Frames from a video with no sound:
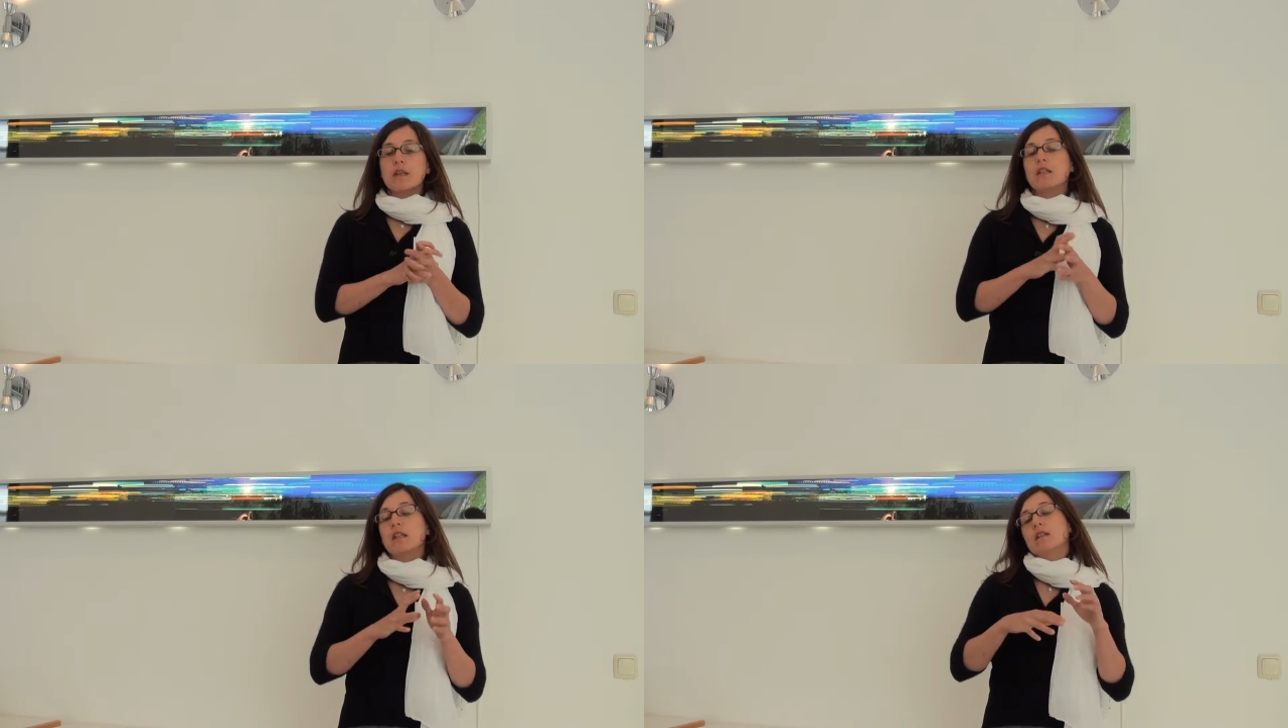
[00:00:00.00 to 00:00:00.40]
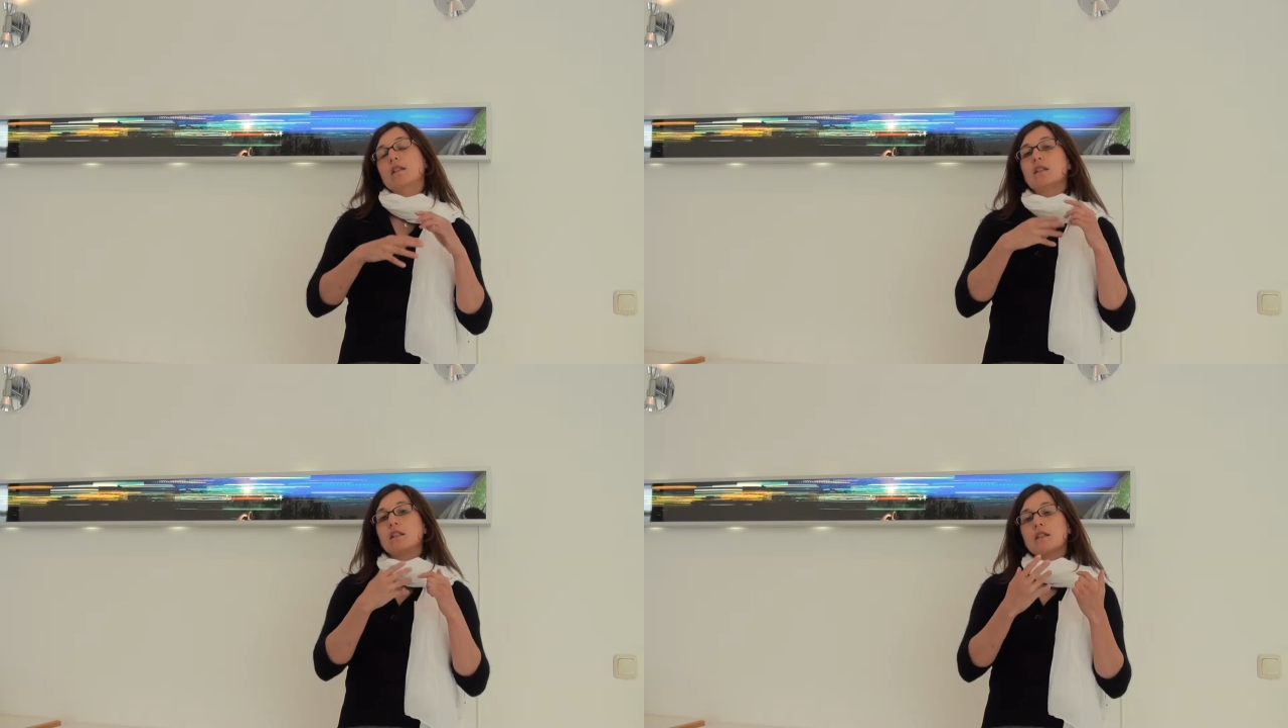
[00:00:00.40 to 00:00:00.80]
That
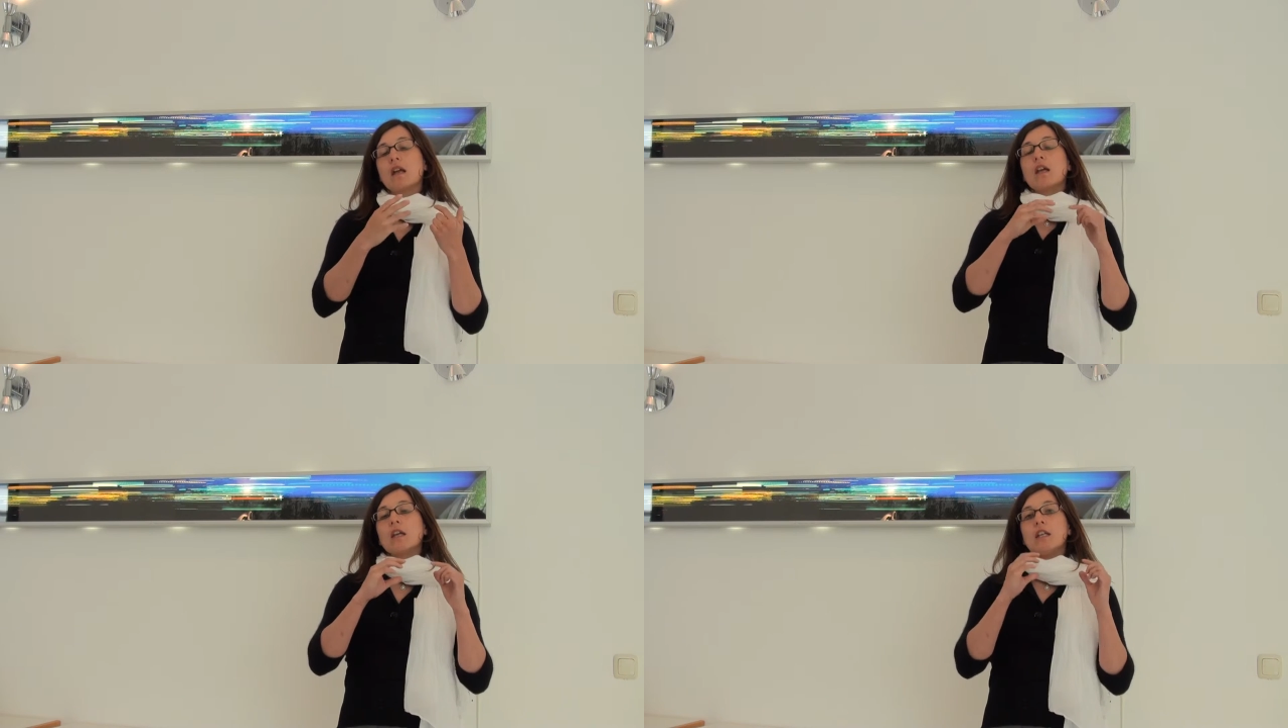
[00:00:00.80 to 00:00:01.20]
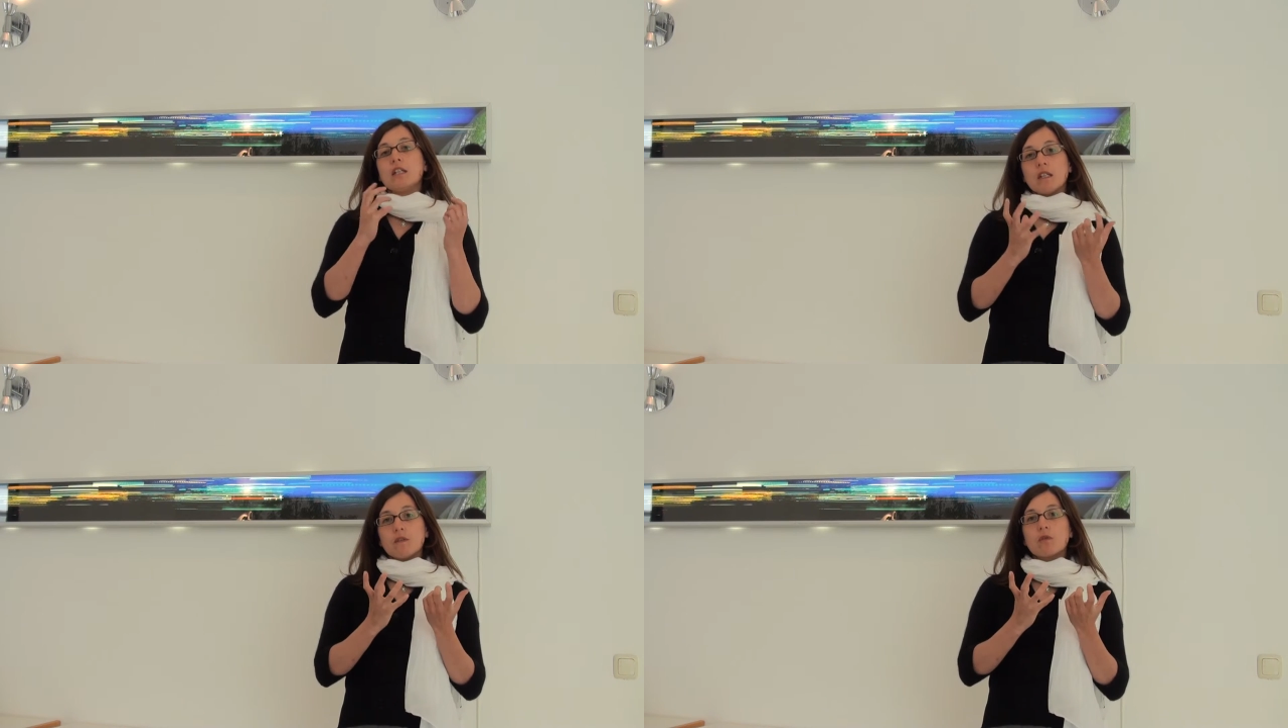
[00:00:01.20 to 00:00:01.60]
this is
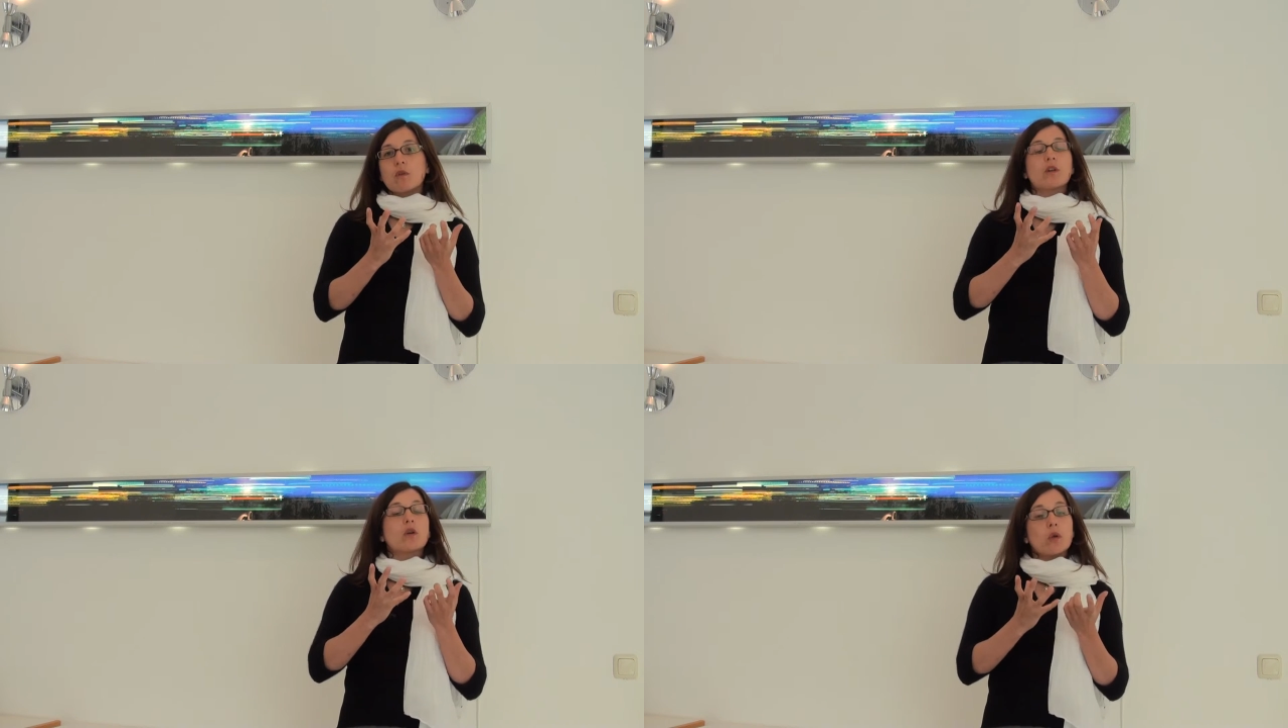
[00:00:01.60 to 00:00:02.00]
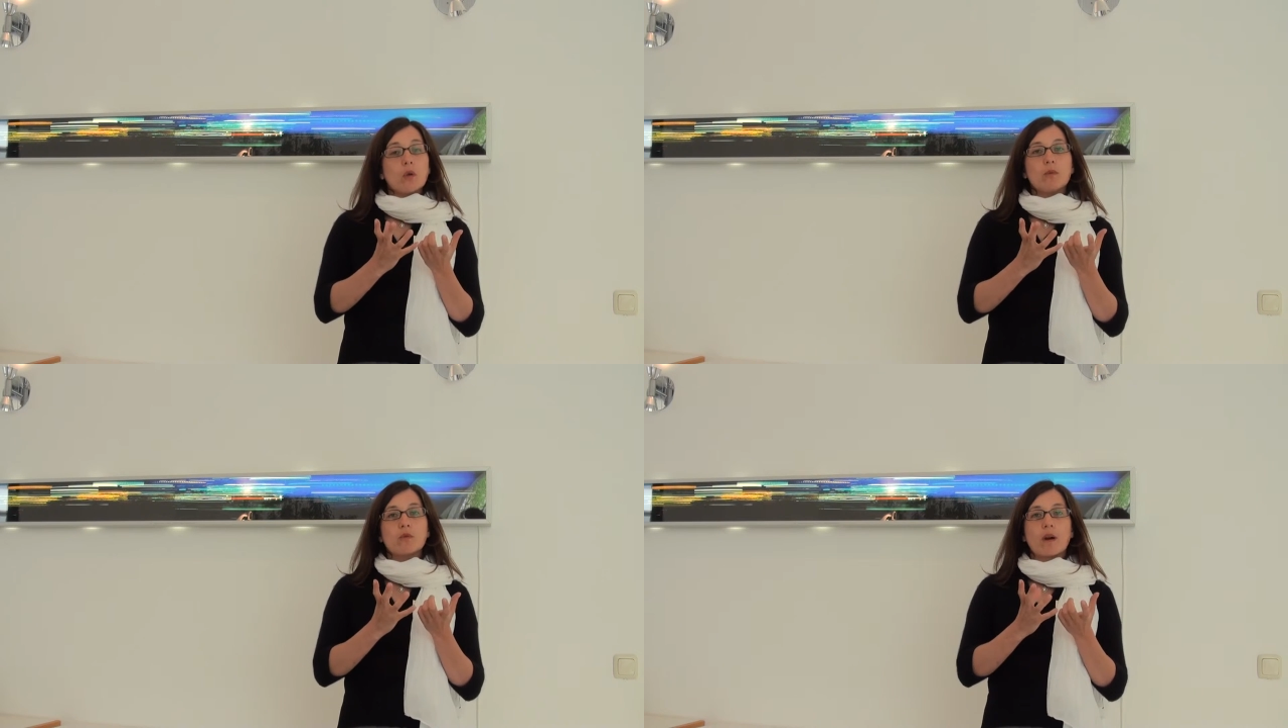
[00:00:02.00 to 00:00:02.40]
individual human